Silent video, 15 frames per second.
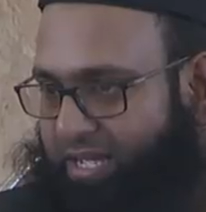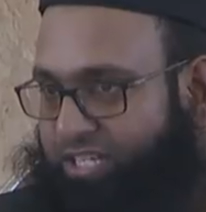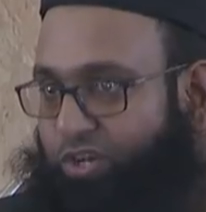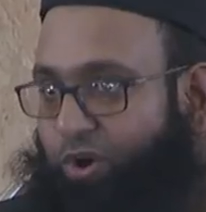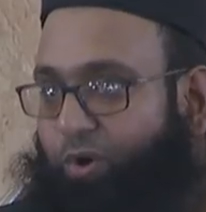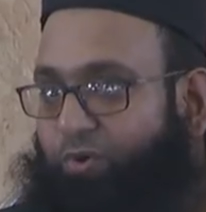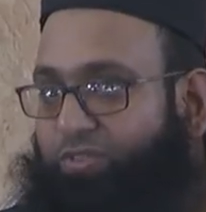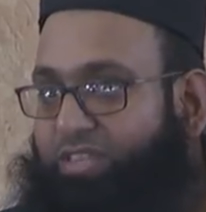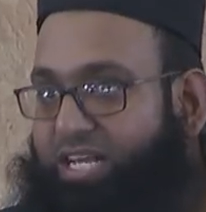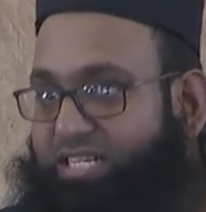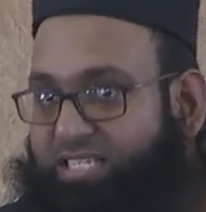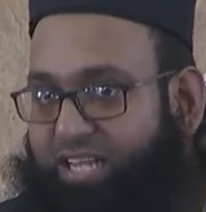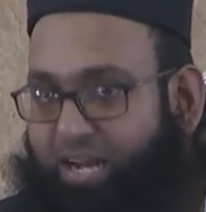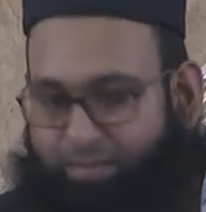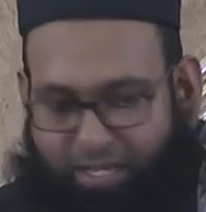So
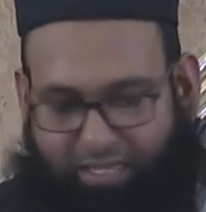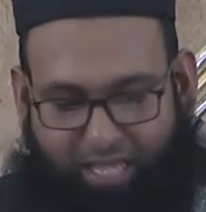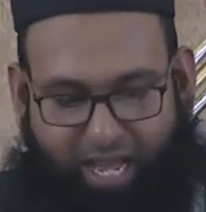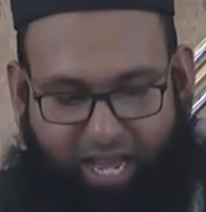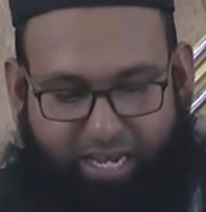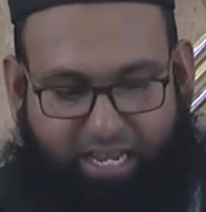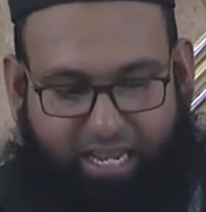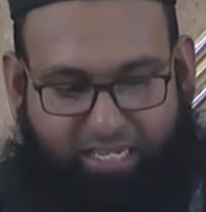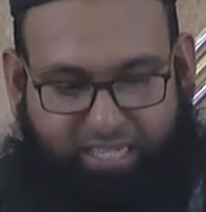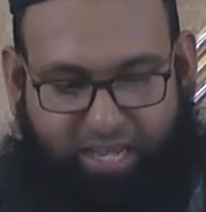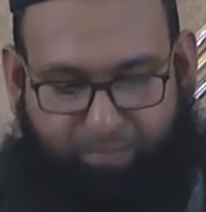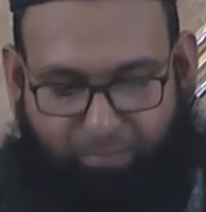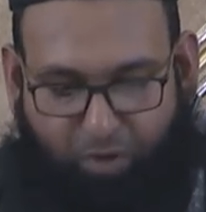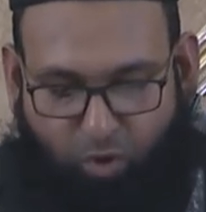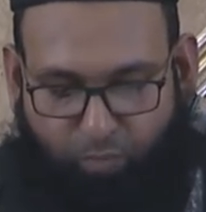this Ramadan is
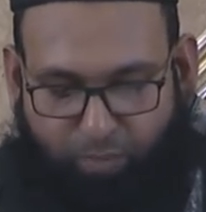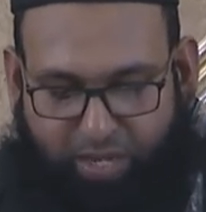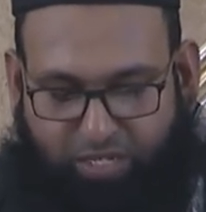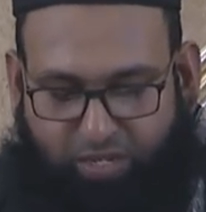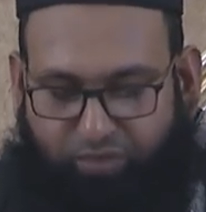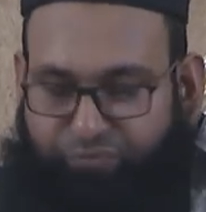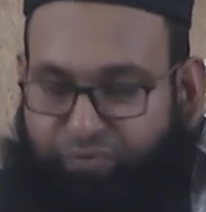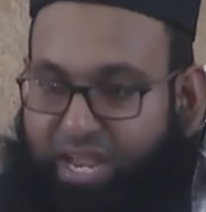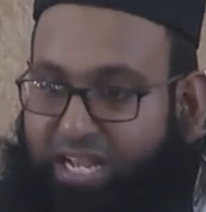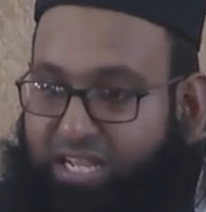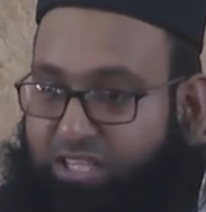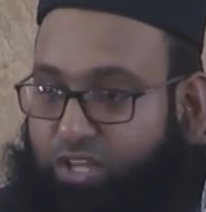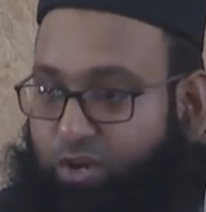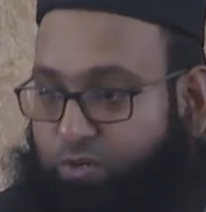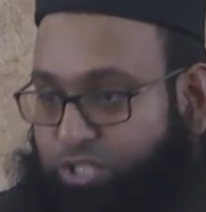a moment of
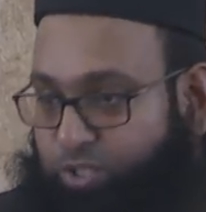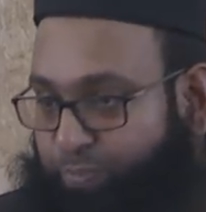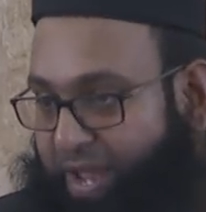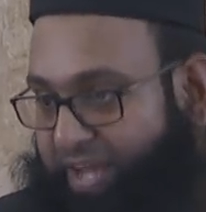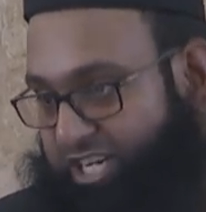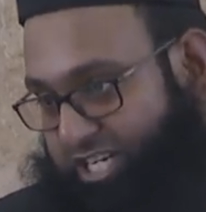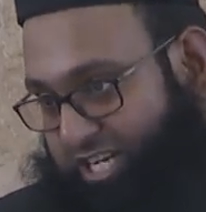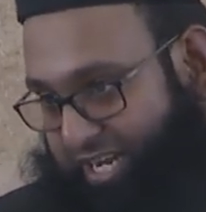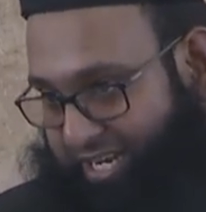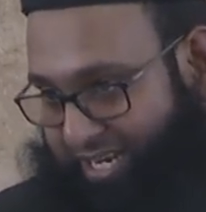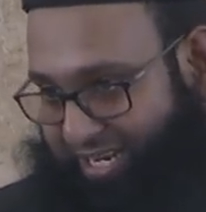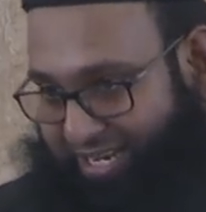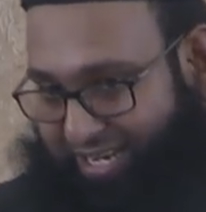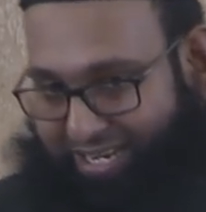introspection.